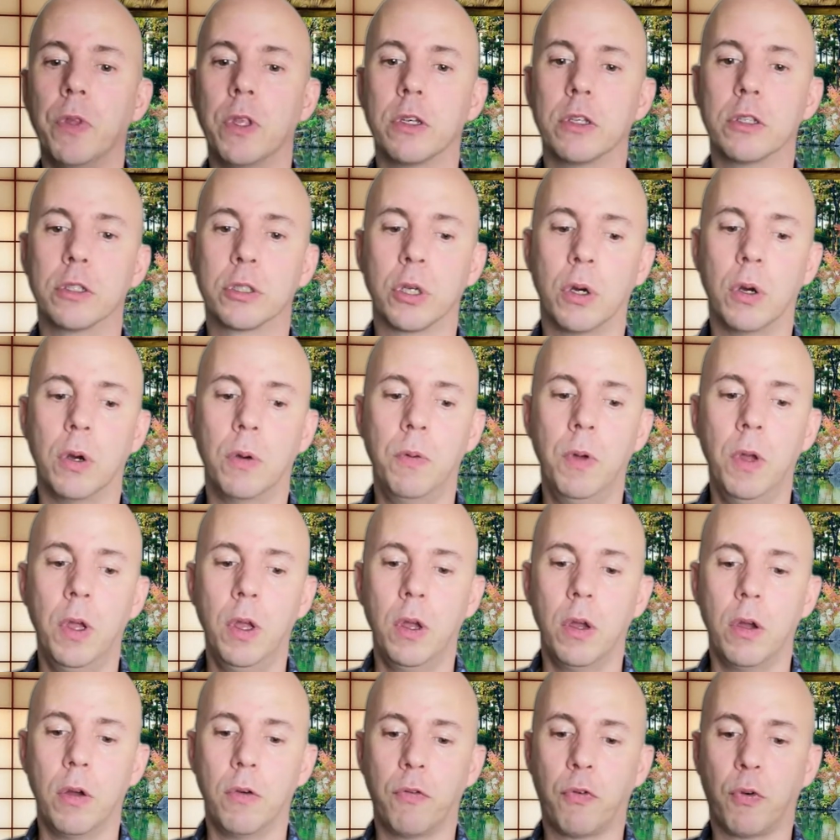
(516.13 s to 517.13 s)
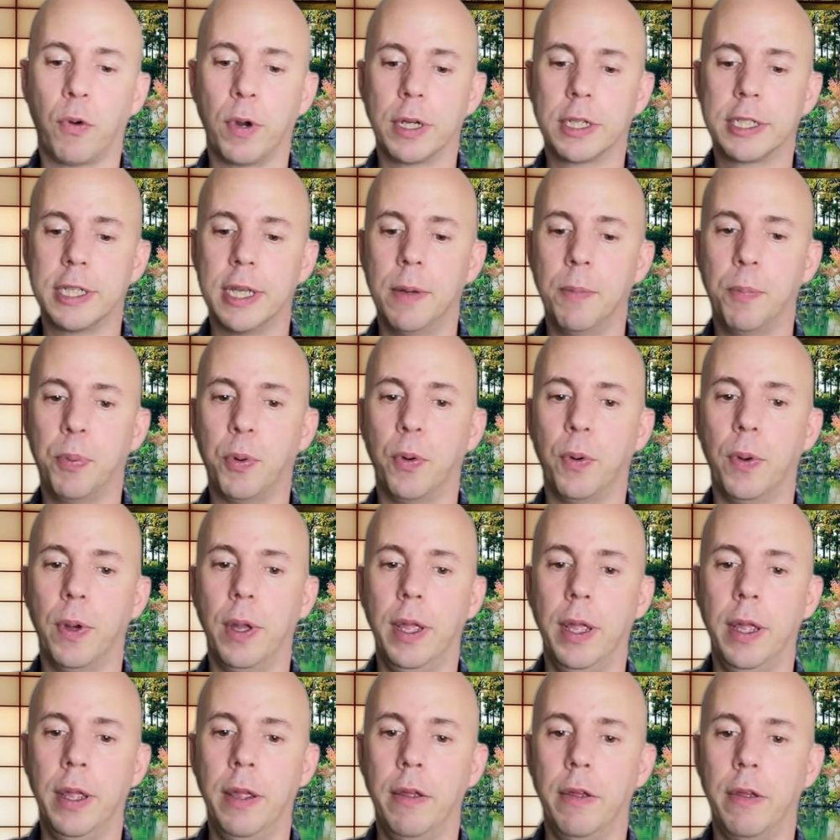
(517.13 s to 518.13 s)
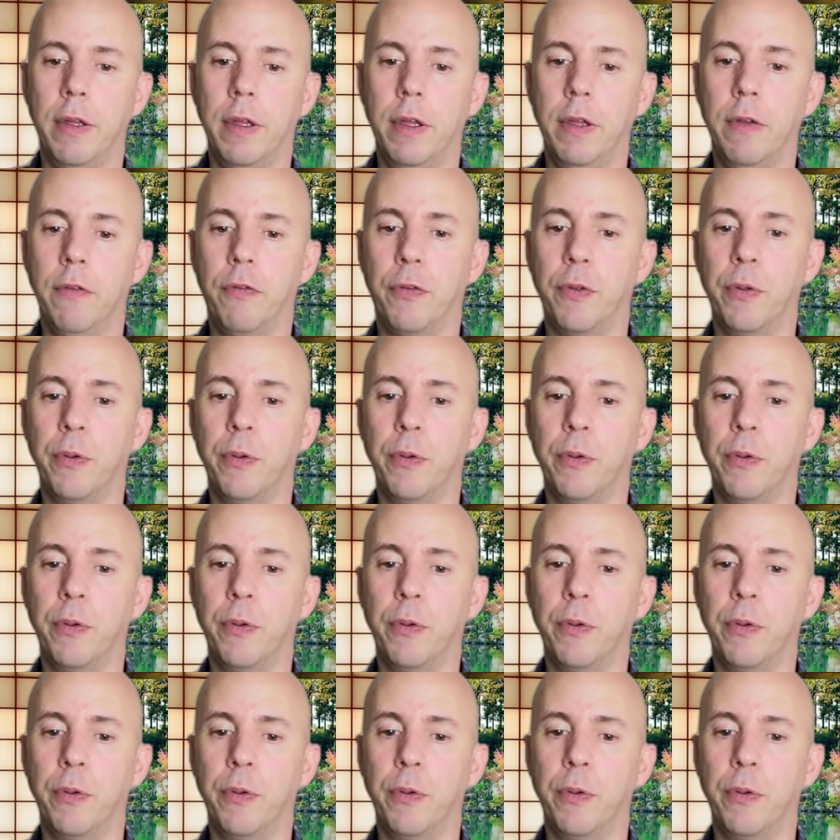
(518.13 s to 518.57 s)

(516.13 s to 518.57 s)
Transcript: So, for example, if